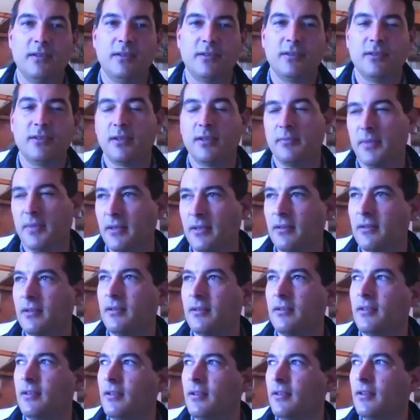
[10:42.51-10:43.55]
So I mean,
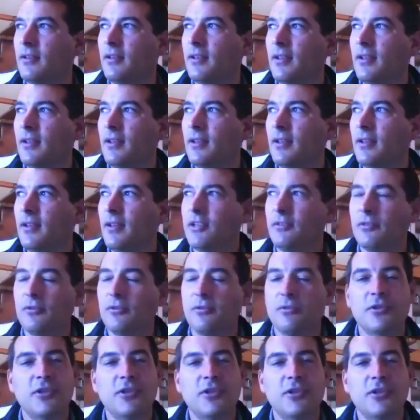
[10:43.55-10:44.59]
the general
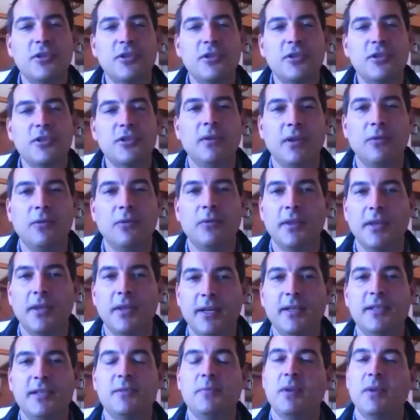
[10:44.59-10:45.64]
consumer won't know what that is,